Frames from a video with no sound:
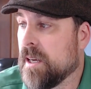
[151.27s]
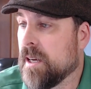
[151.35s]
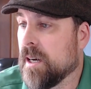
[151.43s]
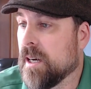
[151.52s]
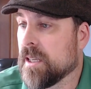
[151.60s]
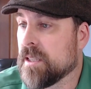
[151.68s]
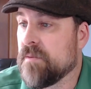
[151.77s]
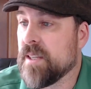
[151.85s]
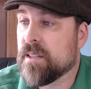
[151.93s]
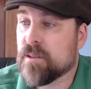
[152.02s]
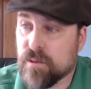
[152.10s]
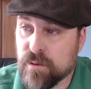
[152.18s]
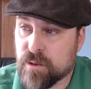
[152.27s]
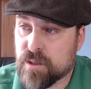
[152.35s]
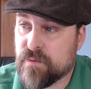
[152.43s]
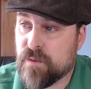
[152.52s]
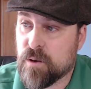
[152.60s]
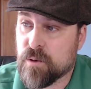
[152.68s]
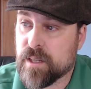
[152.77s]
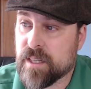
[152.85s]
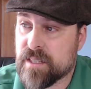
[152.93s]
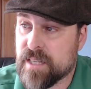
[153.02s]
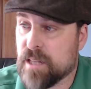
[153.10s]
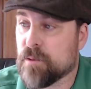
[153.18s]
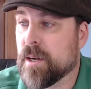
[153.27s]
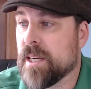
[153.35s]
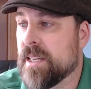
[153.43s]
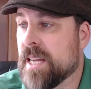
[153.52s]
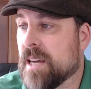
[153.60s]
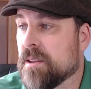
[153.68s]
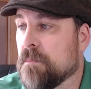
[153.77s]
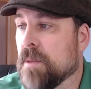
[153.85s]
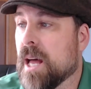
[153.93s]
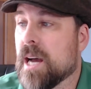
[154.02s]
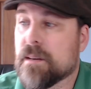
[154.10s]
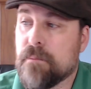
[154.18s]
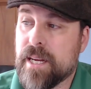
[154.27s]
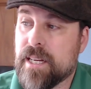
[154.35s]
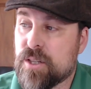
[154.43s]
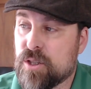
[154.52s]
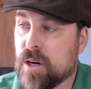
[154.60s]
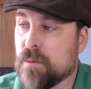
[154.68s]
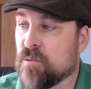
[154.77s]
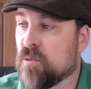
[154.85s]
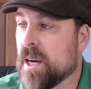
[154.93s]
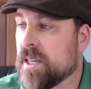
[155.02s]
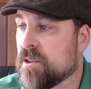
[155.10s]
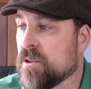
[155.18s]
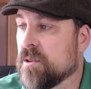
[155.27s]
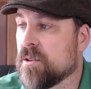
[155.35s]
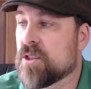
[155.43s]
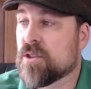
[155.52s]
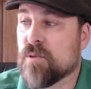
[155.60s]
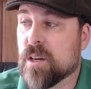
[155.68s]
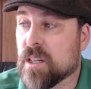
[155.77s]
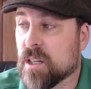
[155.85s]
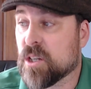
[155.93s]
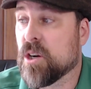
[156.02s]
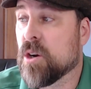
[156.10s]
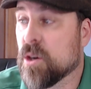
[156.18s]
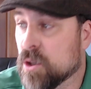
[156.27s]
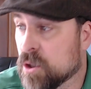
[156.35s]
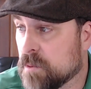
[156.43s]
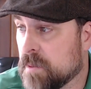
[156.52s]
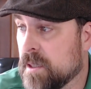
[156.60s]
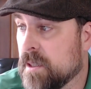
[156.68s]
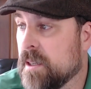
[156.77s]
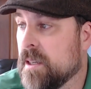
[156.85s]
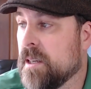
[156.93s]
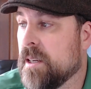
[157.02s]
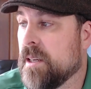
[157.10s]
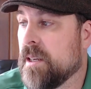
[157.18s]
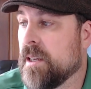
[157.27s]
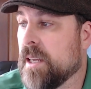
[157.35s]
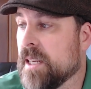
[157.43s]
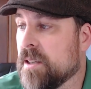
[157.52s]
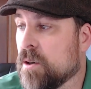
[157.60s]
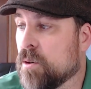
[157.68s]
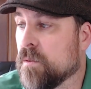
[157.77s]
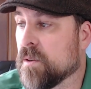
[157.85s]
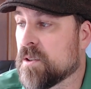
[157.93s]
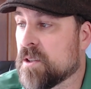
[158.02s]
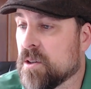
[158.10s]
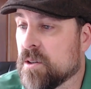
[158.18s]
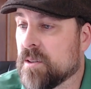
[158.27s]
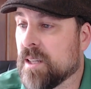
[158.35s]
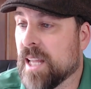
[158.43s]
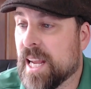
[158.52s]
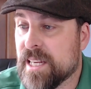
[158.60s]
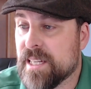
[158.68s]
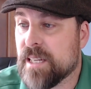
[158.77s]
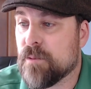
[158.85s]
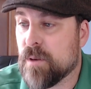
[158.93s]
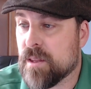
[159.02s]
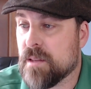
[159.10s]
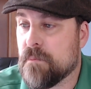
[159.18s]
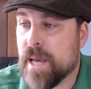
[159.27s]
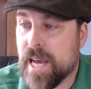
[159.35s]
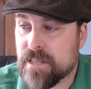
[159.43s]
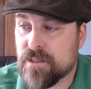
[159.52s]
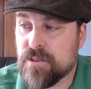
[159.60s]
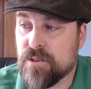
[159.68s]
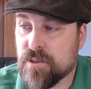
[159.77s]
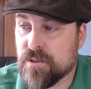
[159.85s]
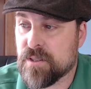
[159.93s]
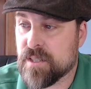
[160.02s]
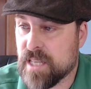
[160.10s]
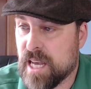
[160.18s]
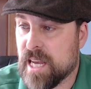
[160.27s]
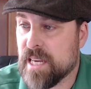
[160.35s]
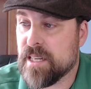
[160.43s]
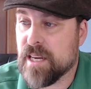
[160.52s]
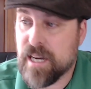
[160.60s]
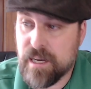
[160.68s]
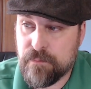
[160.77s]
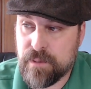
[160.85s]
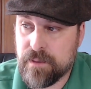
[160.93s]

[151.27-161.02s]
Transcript: The vehicle lurched forward, accelerated down the block, made a sharp right turn, struck a curb, and overturned, landing with the passenger side up.